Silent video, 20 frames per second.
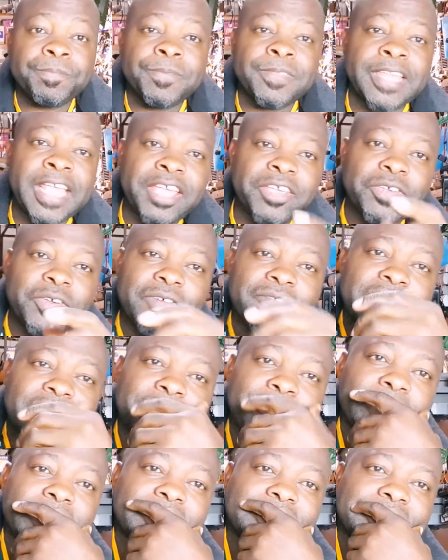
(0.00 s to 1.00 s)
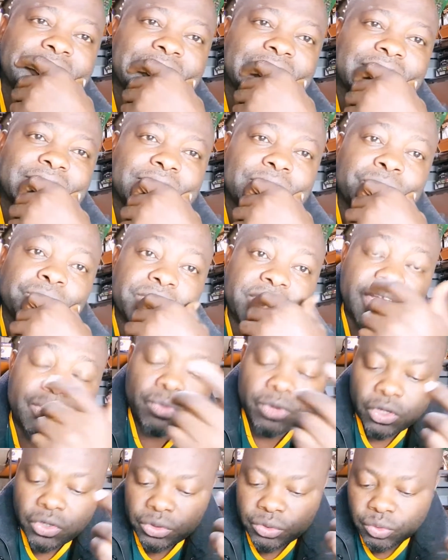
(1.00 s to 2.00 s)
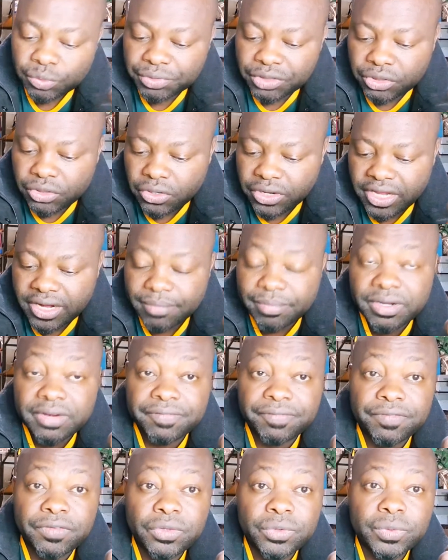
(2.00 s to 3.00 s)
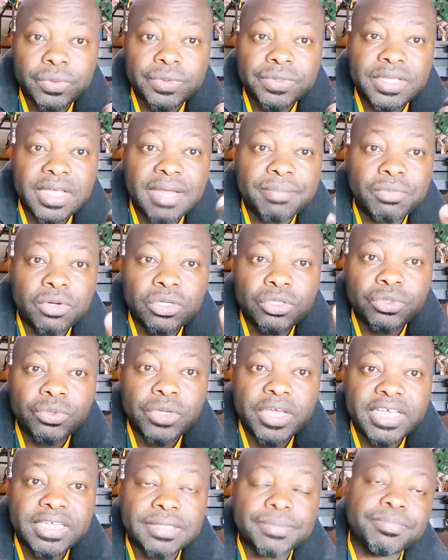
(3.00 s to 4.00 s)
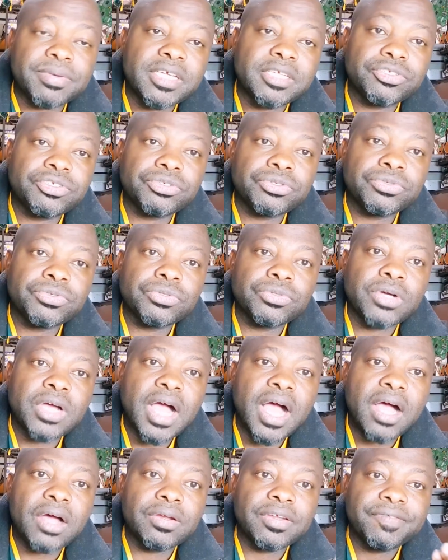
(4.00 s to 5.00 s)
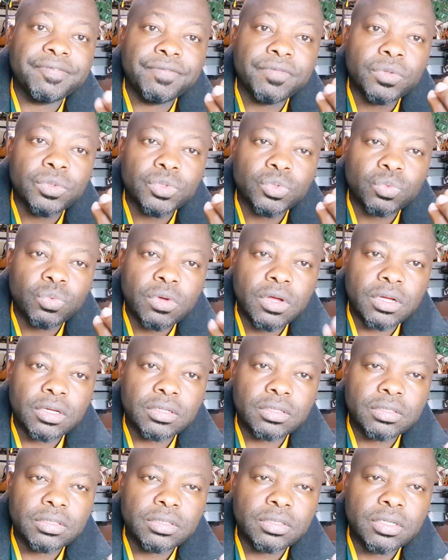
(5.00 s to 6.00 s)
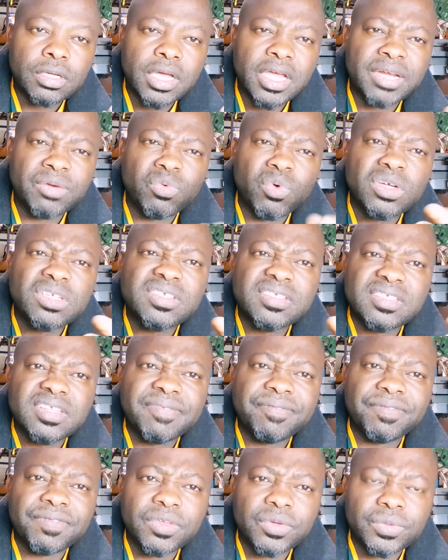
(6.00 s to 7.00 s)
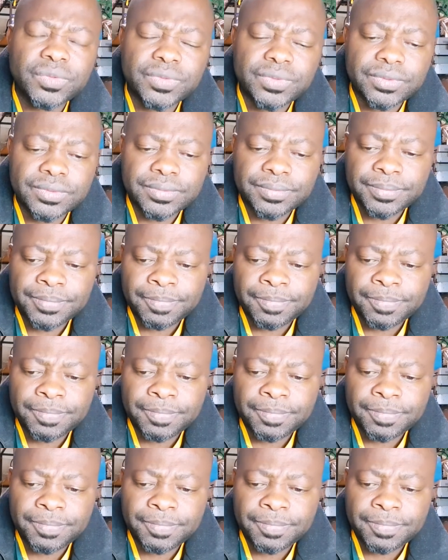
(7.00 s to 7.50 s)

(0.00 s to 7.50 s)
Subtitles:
Thank you very much. Today we're going to be talking about the fuse. I'm going to explain to you how the fuse work and what is the fuse.